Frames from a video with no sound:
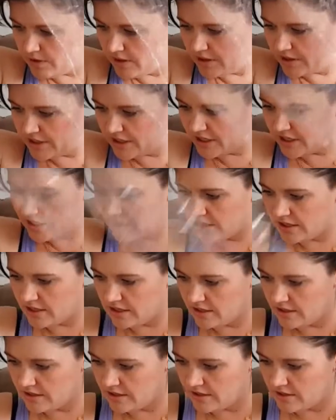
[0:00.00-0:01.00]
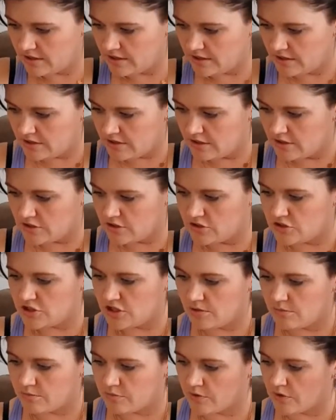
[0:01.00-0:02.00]
Body
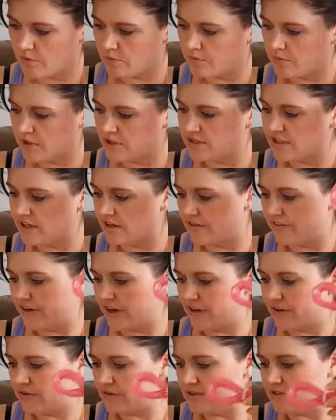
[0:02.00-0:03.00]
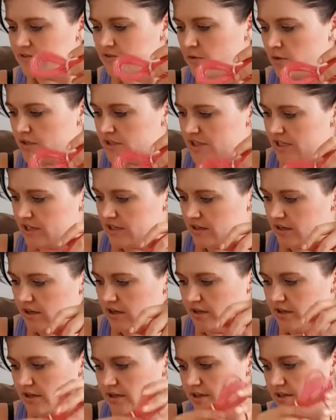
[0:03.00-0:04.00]
jump rope retail value is fourteen
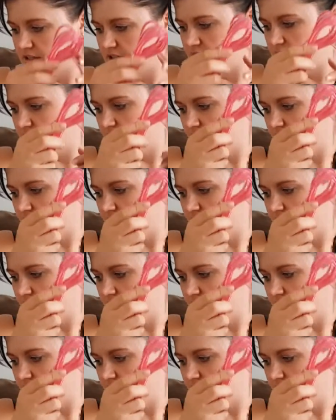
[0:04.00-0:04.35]
dollars.